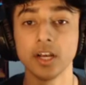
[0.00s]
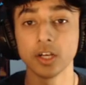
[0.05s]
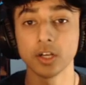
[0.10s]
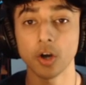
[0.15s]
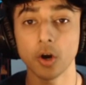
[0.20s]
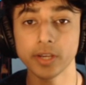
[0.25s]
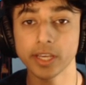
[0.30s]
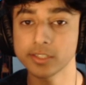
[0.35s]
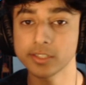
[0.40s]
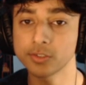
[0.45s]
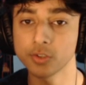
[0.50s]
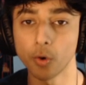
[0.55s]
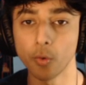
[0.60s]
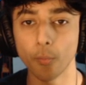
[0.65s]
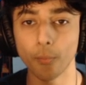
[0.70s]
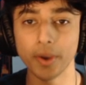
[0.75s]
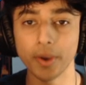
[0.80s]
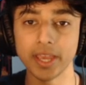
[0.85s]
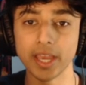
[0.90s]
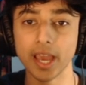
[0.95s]
Okay, so
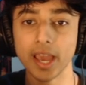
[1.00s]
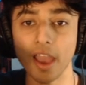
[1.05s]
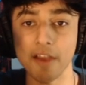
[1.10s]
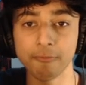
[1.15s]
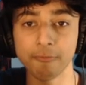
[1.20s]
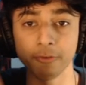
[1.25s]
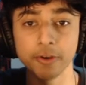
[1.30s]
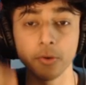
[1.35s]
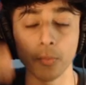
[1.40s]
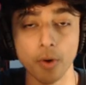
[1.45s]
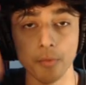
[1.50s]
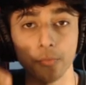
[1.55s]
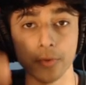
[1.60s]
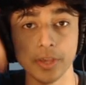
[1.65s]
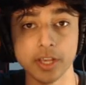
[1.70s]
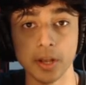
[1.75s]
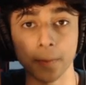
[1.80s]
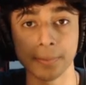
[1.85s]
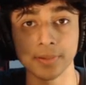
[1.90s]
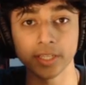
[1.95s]
wait, everyone we
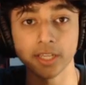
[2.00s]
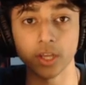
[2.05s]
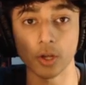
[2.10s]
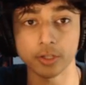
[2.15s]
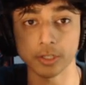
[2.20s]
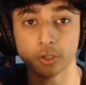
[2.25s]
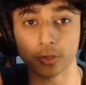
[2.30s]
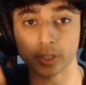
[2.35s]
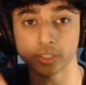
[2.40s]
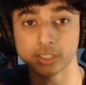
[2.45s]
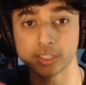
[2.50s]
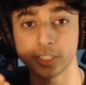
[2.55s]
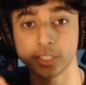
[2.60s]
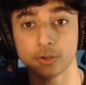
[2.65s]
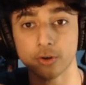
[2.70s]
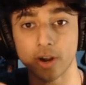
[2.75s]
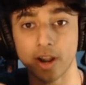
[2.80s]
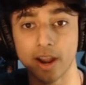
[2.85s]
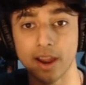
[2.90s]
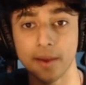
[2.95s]
complete on the Krusty
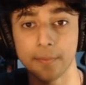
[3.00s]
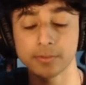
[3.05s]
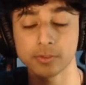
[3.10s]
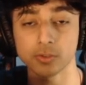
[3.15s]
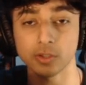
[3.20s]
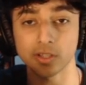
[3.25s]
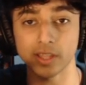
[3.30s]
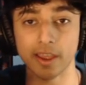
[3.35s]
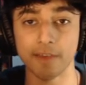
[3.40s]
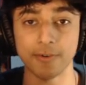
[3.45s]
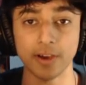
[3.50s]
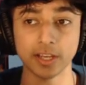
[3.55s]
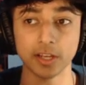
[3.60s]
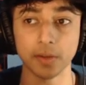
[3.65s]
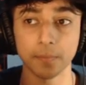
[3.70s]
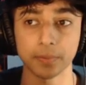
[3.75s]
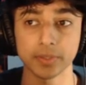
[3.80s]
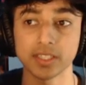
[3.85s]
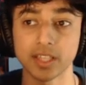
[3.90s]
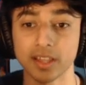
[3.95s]
Krab, so like if I
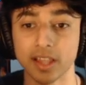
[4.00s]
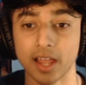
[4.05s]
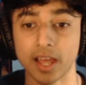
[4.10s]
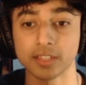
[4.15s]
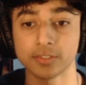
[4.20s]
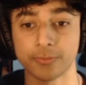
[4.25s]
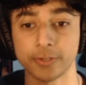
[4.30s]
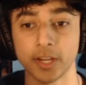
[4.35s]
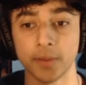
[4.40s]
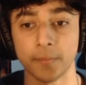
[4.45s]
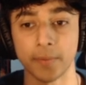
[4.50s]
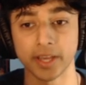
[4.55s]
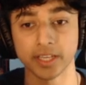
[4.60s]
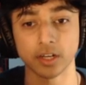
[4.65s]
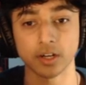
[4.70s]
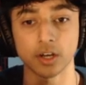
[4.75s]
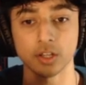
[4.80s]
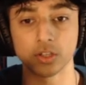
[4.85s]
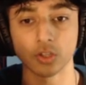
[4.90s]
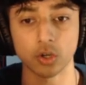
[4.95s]
complete the last three, am I
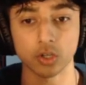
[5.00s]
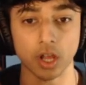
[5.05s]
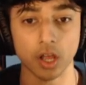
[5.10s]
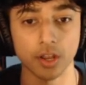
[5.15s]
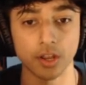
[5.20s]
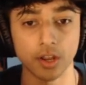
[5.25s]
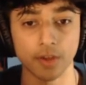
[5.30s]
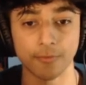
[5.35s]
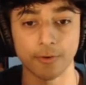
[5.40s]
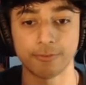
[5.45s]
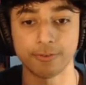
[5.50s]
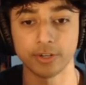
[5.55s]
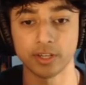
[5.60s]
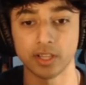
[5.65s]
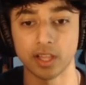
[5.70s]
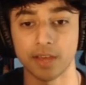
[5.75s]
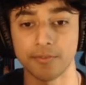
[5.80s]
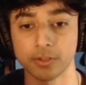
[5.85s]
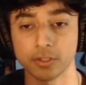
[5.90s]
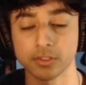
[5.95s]
gonna unlock another three
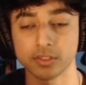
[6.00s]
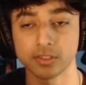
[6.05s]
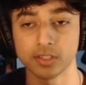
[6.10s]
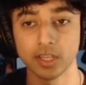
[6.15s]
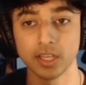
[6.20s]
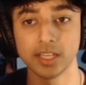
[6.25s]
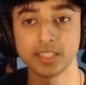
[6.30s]
levels?